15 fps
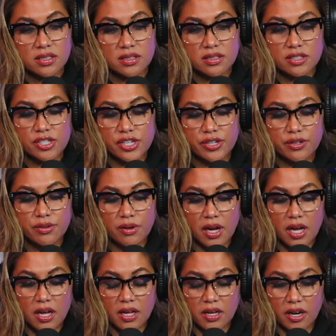Do you
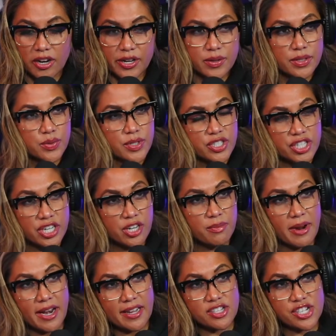are you a switch hitter
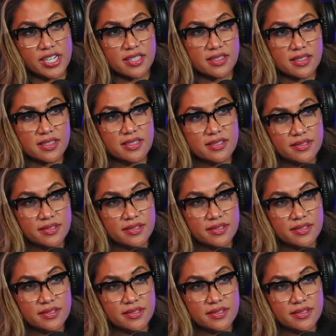by any chance?